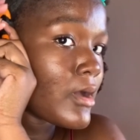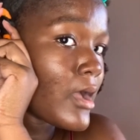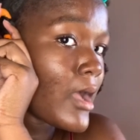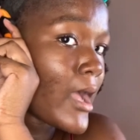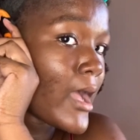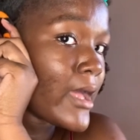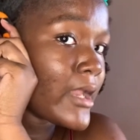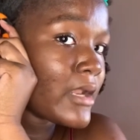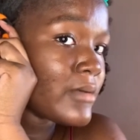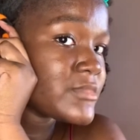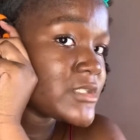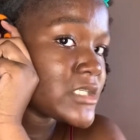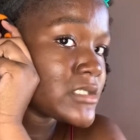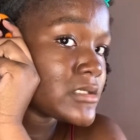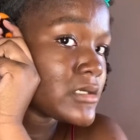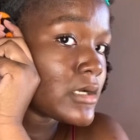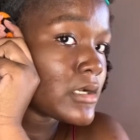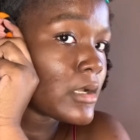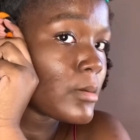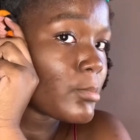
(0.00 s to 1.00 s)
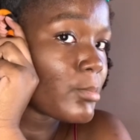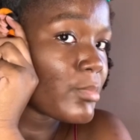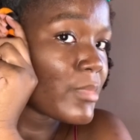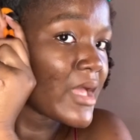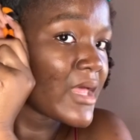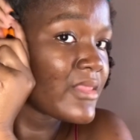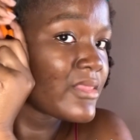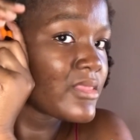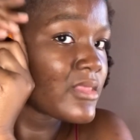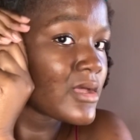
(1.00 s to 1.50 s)
and I'm just gonna
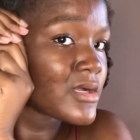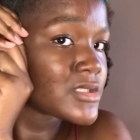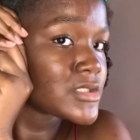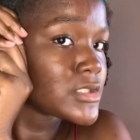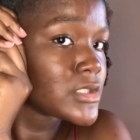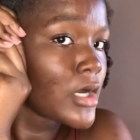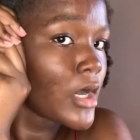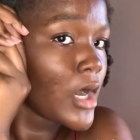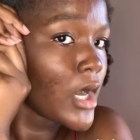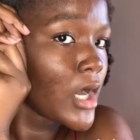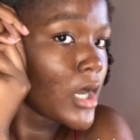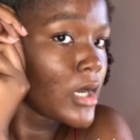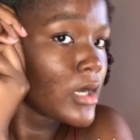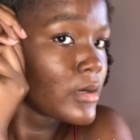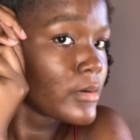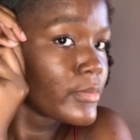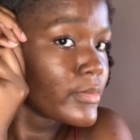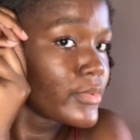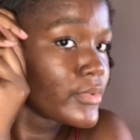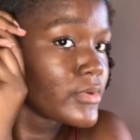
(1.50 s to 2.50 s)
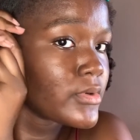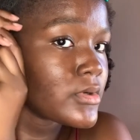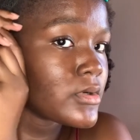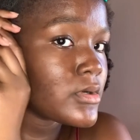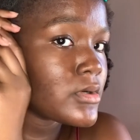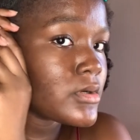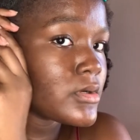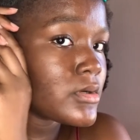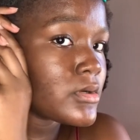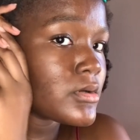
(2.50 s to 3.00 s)
bend the top
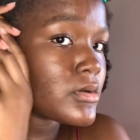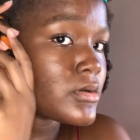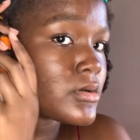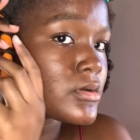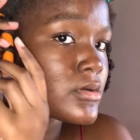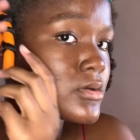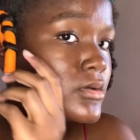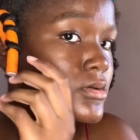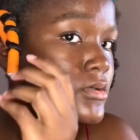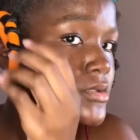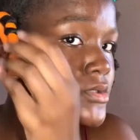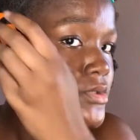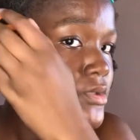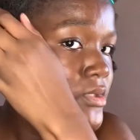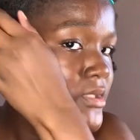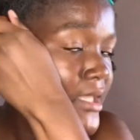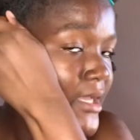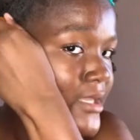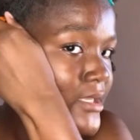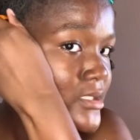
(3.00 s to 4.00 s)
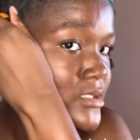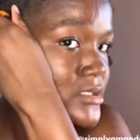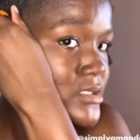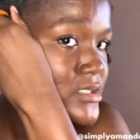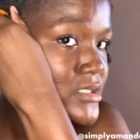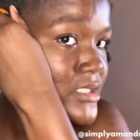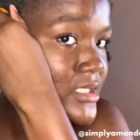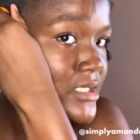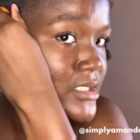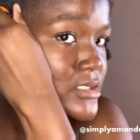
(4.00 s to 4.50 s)
so that it
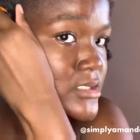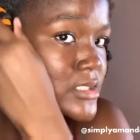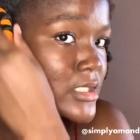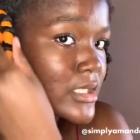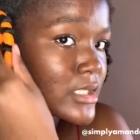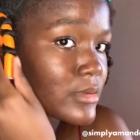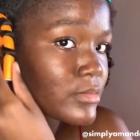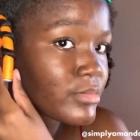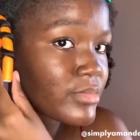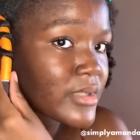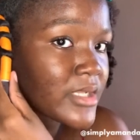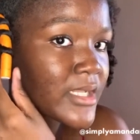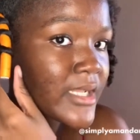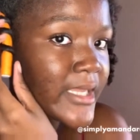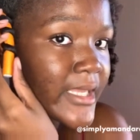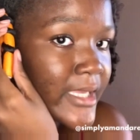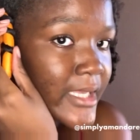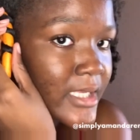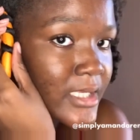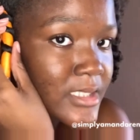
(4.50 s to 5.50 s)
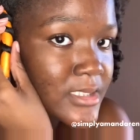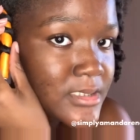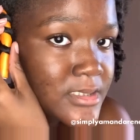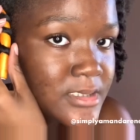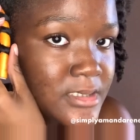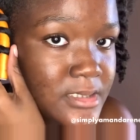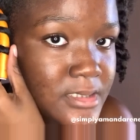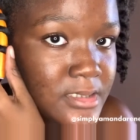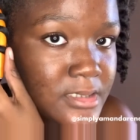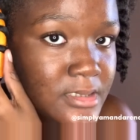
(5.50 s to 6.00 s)
stays in
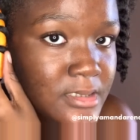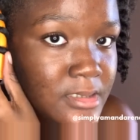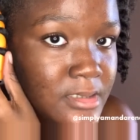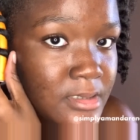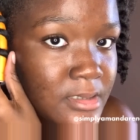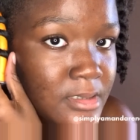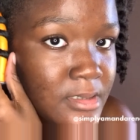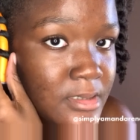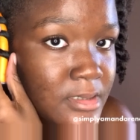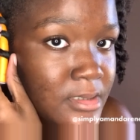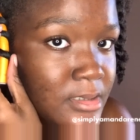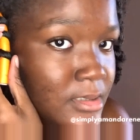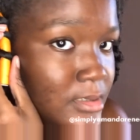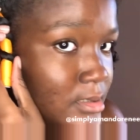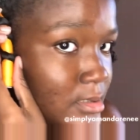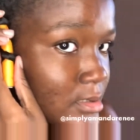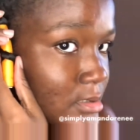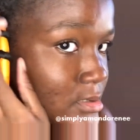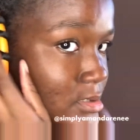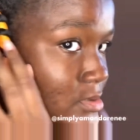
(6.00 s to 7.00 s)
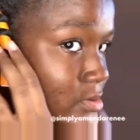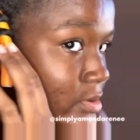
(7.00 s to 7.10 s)
place. So